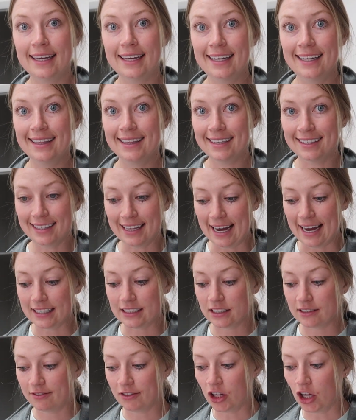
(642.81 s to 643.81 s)
In the
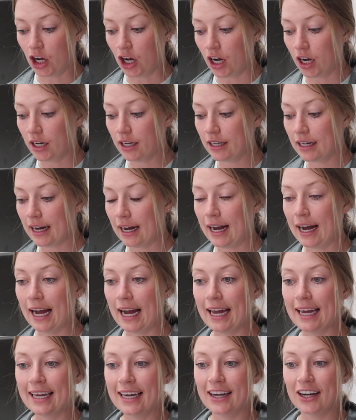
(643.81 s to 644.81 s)
last vlog,
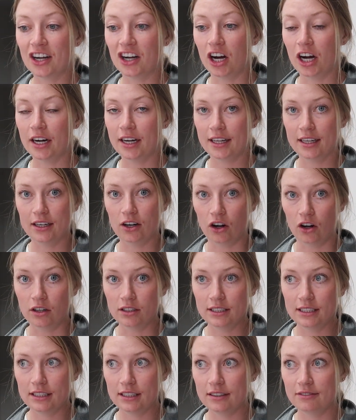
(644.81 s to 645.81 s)
I got it
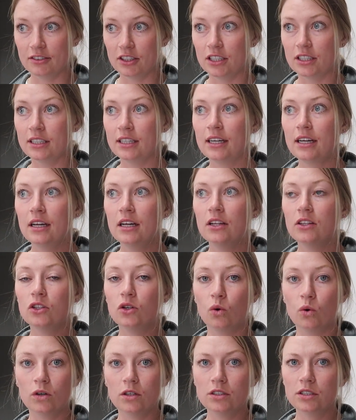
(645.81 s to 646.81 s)
all delivered.
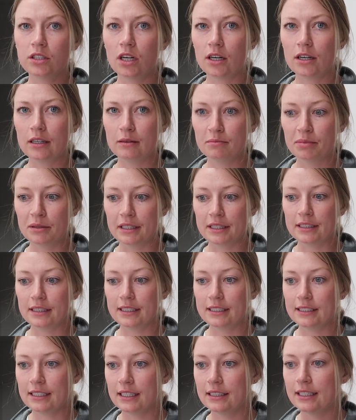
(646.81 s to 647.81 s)
The order's not
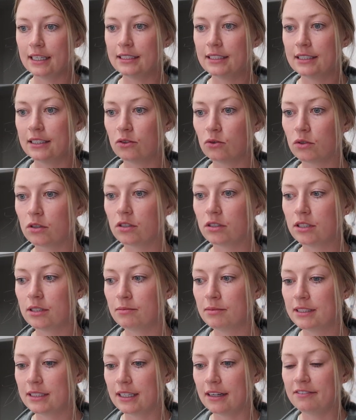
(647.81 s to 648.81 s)
completely done. They did order
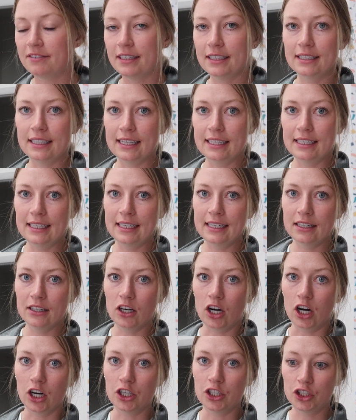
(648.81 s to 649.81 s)
some stuff that they need in
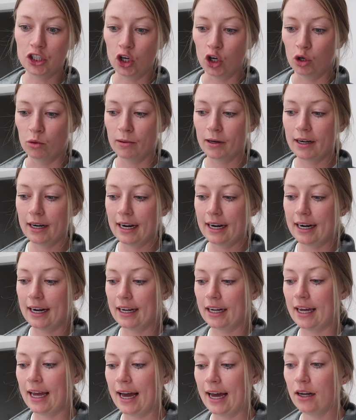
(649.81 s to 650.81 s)
October, and
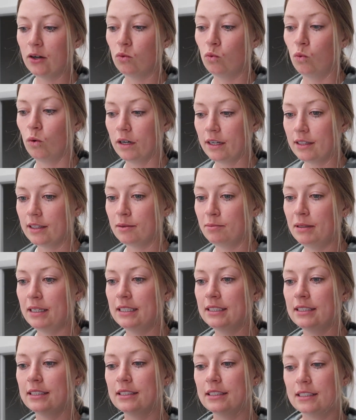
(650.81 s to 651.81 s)
I had one of the
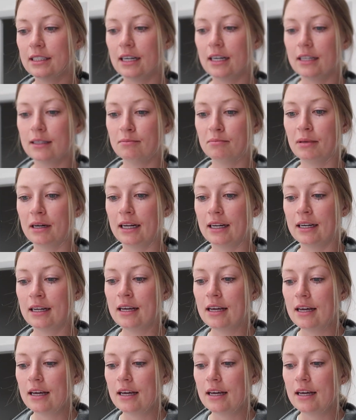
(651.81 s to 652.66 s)
pieces done, but